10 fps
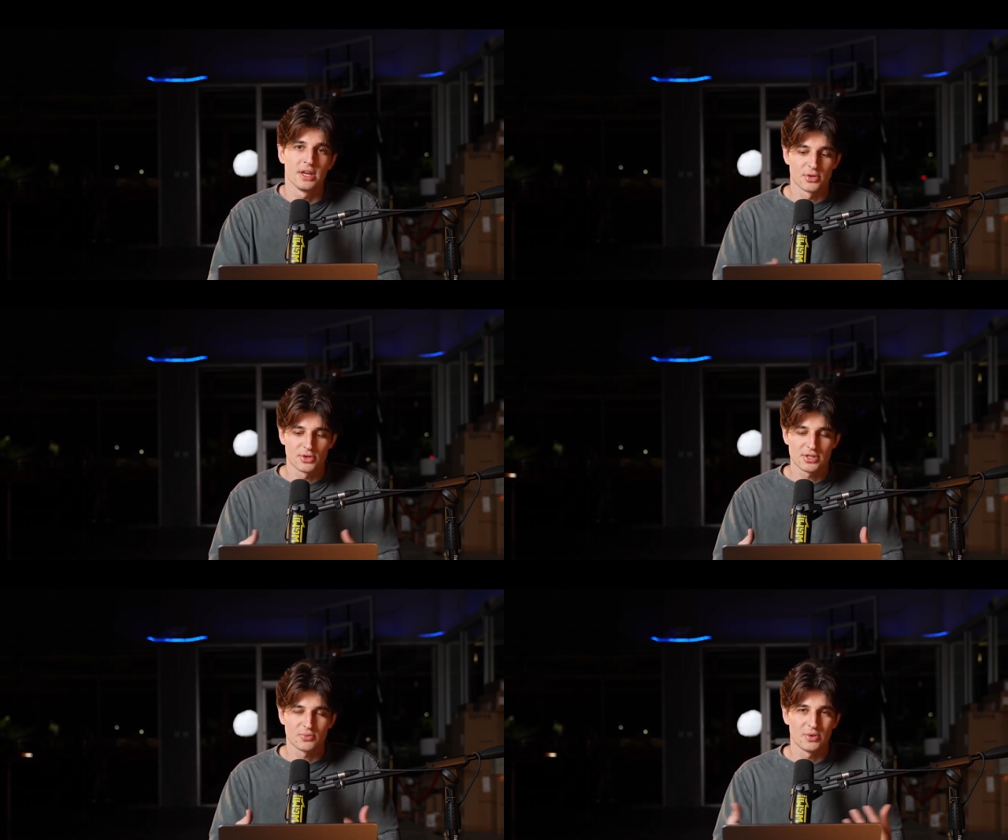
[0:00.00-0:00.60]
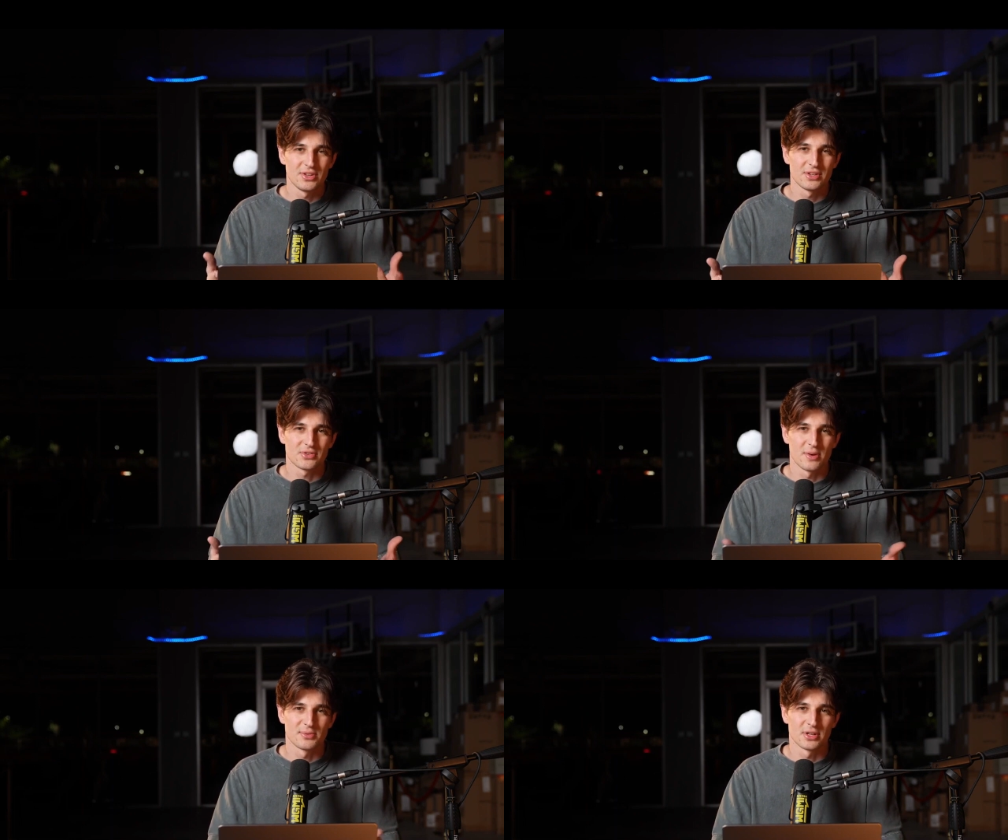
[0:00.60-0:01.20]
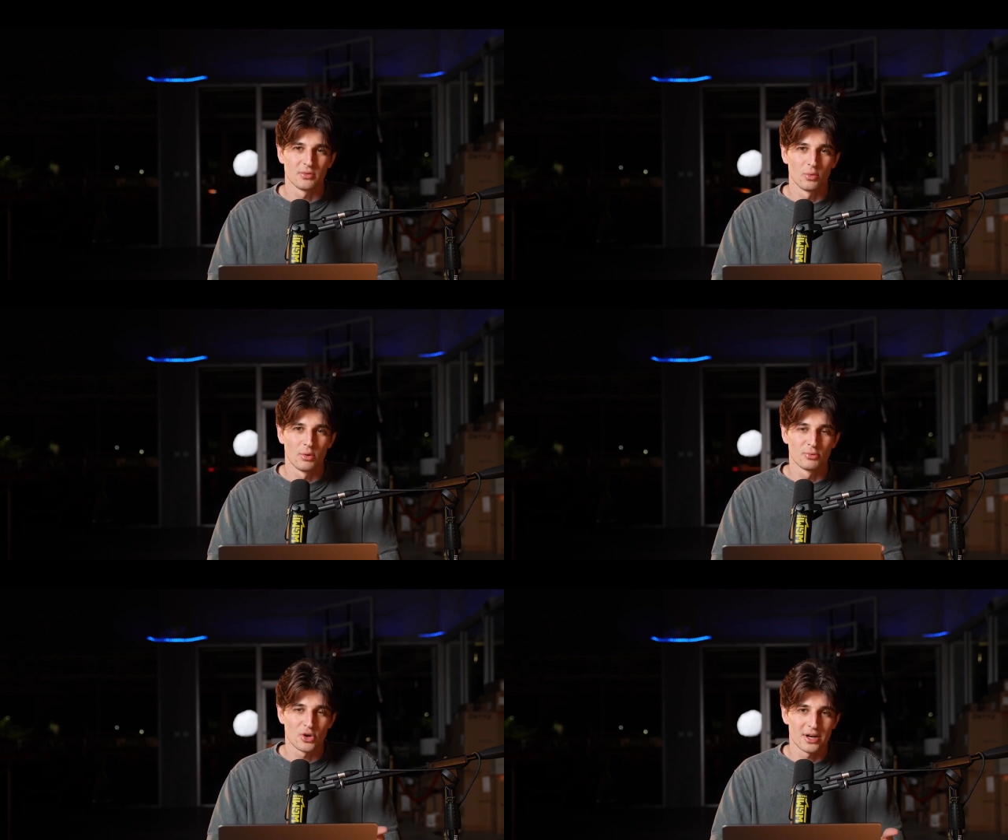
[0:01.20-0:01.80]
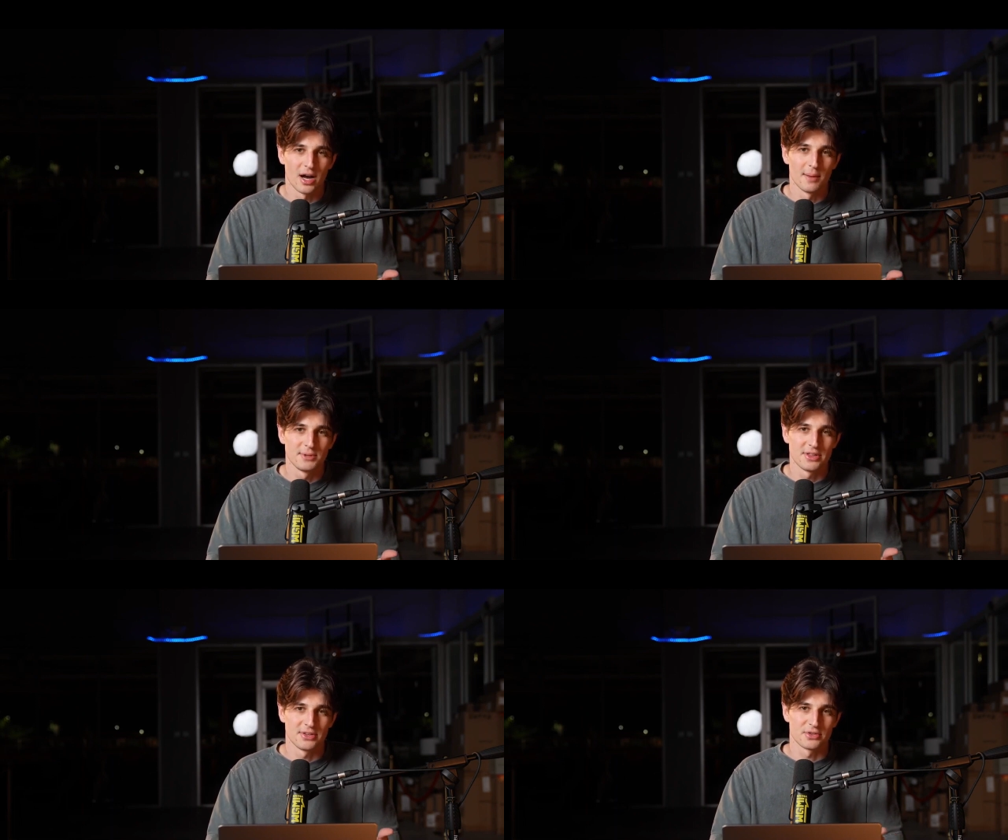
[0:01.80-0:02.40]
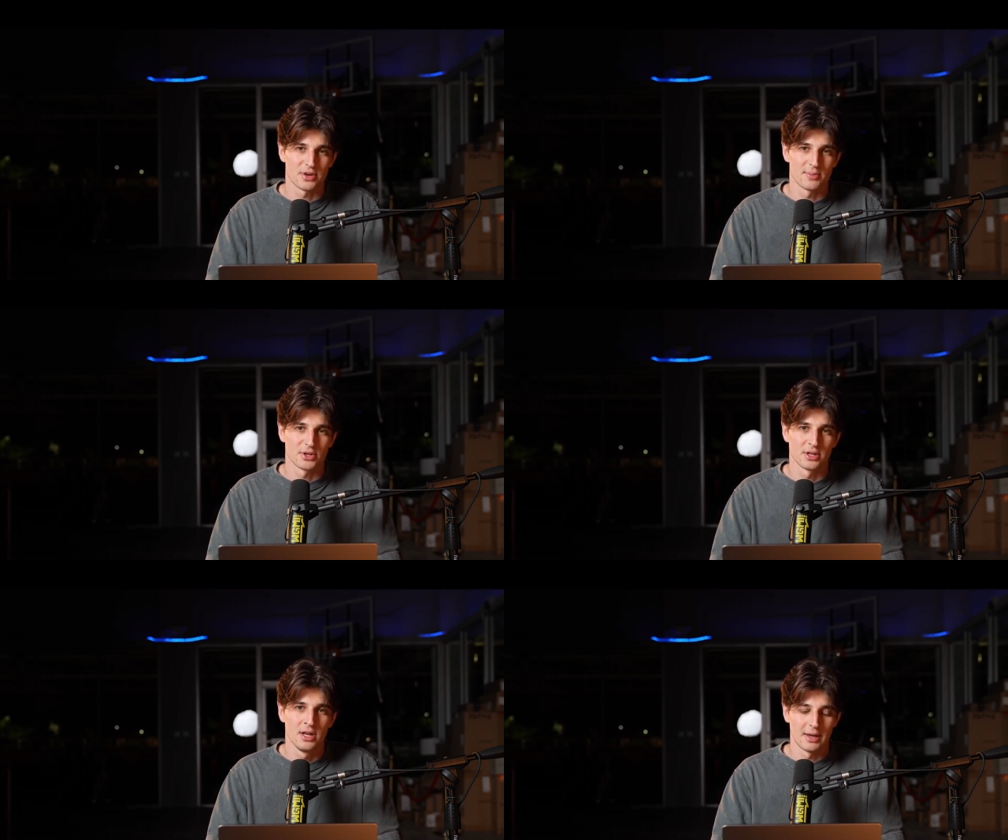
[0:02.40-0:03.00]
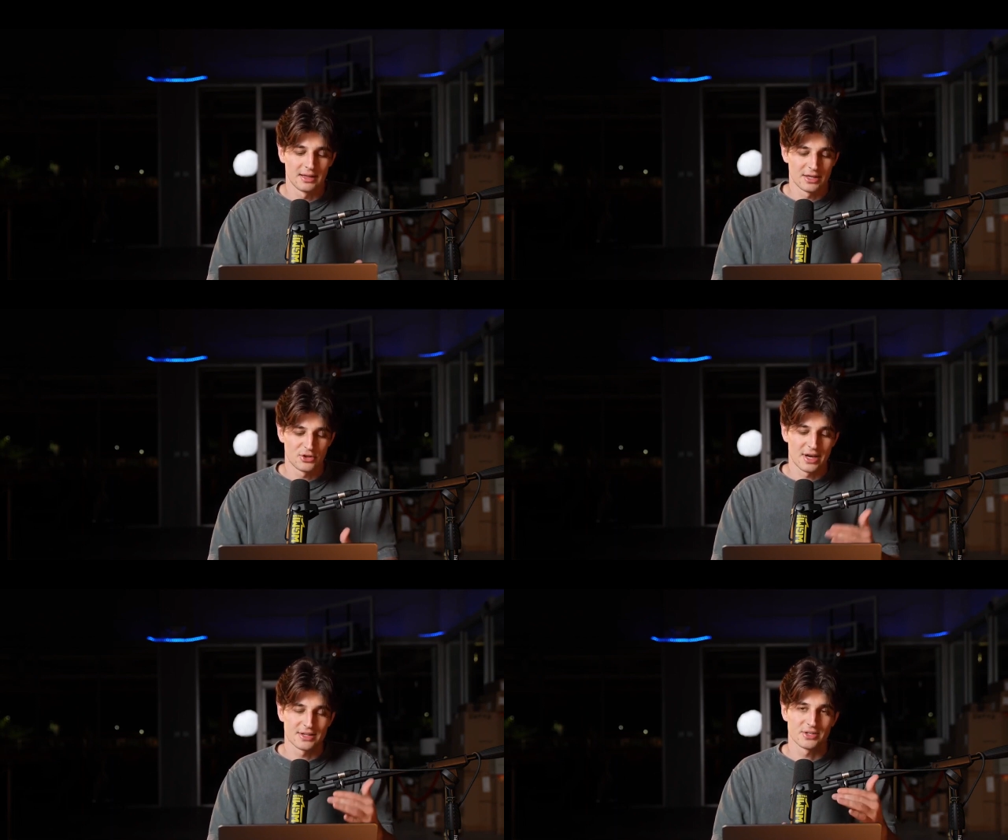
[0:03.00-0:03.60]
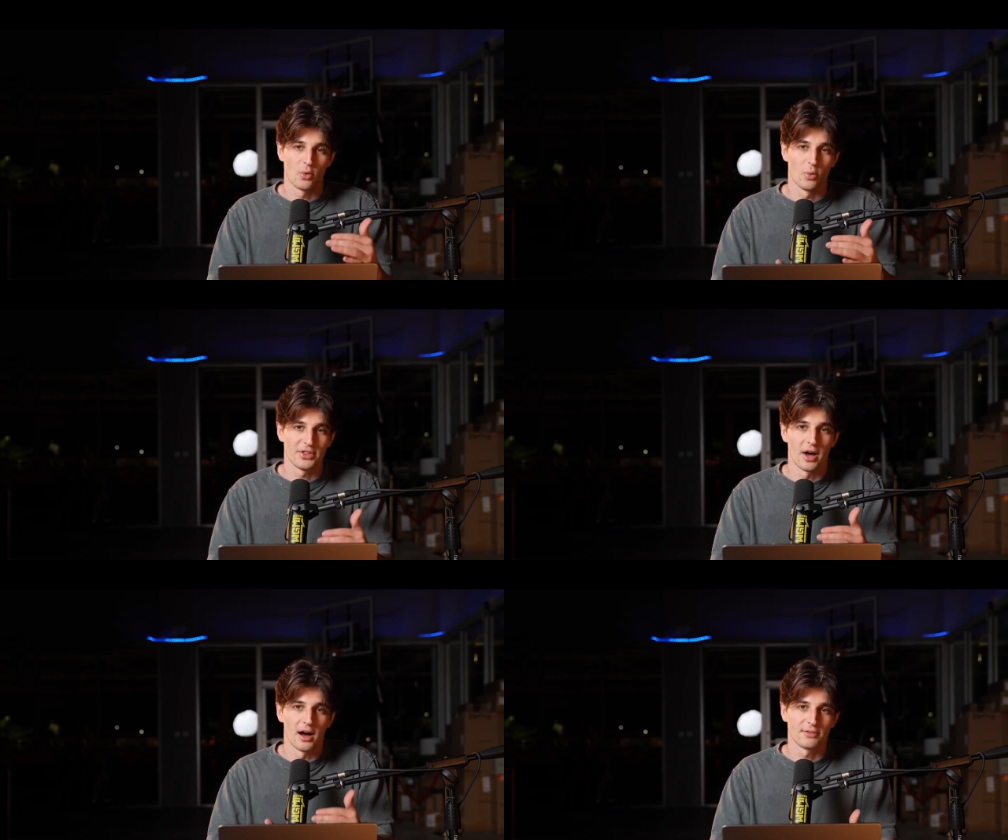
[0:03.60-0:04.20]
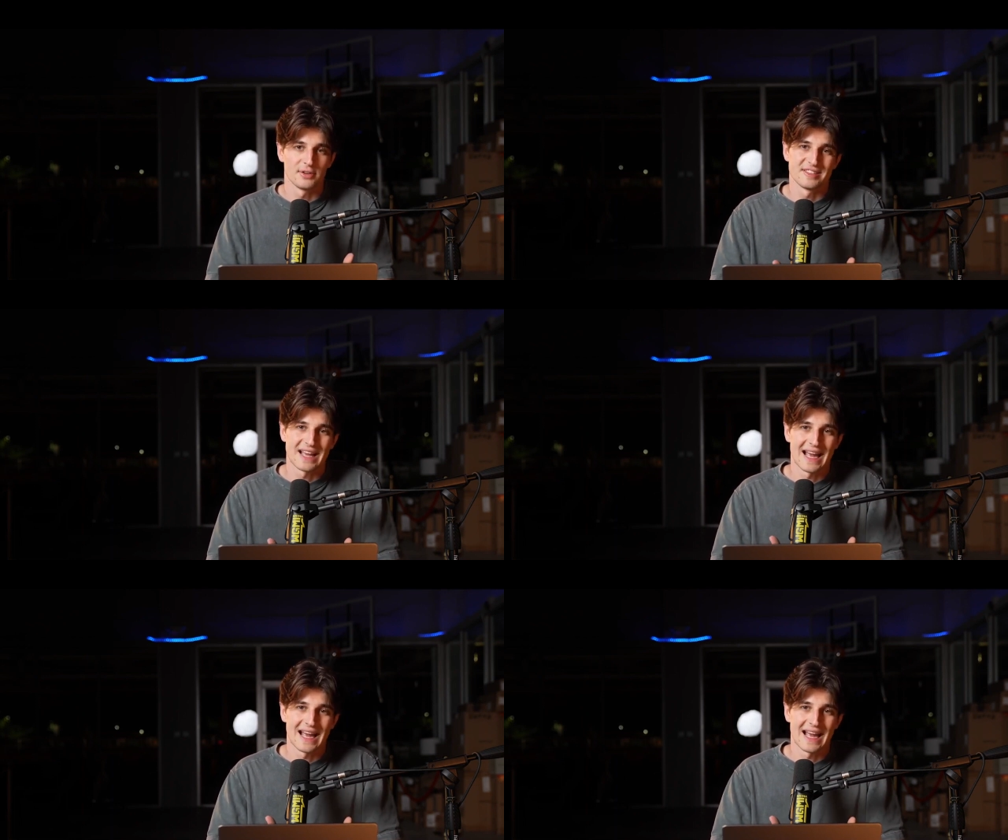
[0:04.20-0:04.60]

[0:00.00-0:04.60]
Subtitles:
So just read the description. We'll try to update the description and let you guys know what the offer is